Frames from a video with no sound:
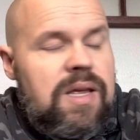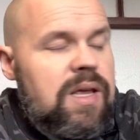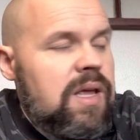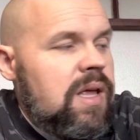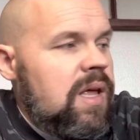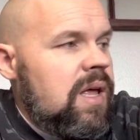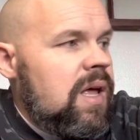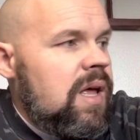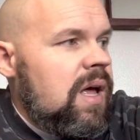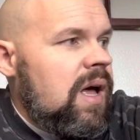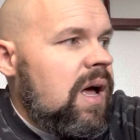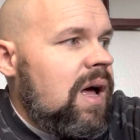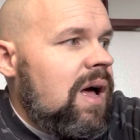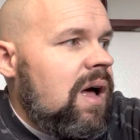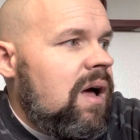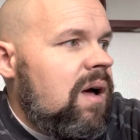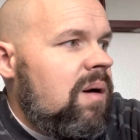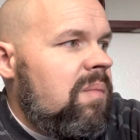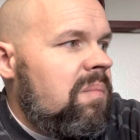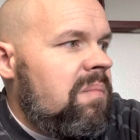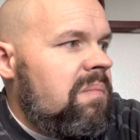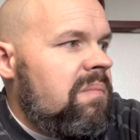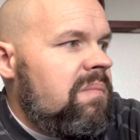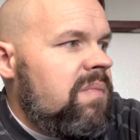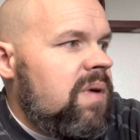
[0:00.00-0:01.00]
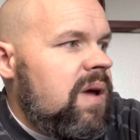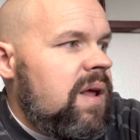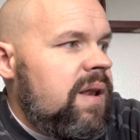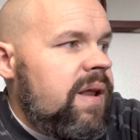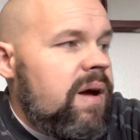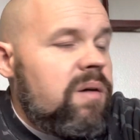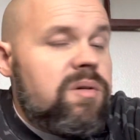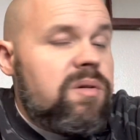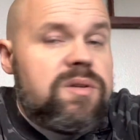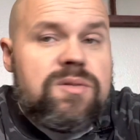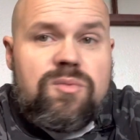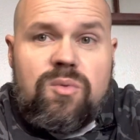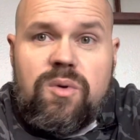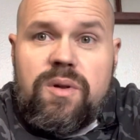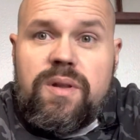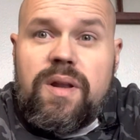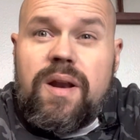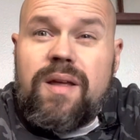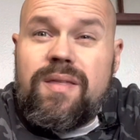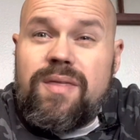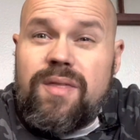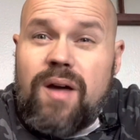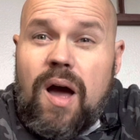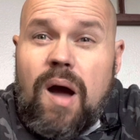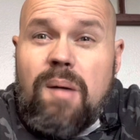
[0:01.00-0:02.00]
And that was one that I
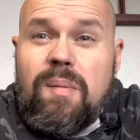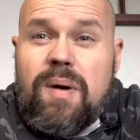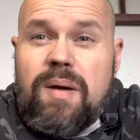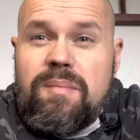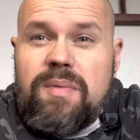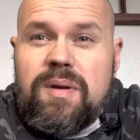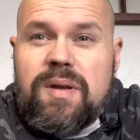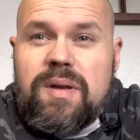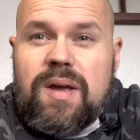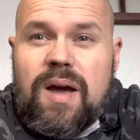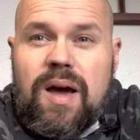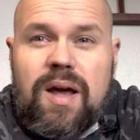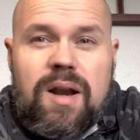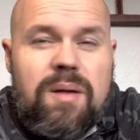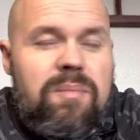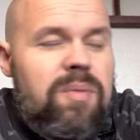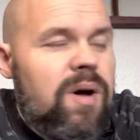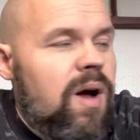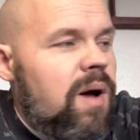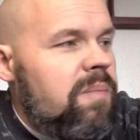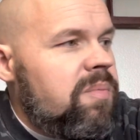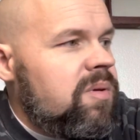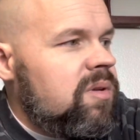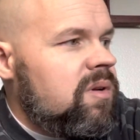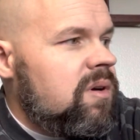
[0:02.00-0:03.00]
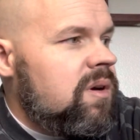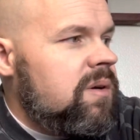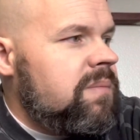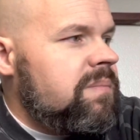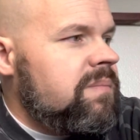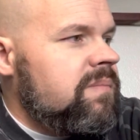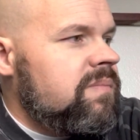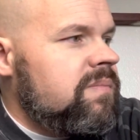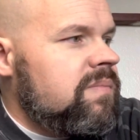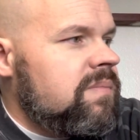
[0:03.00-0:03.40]
thought might be kind of popular.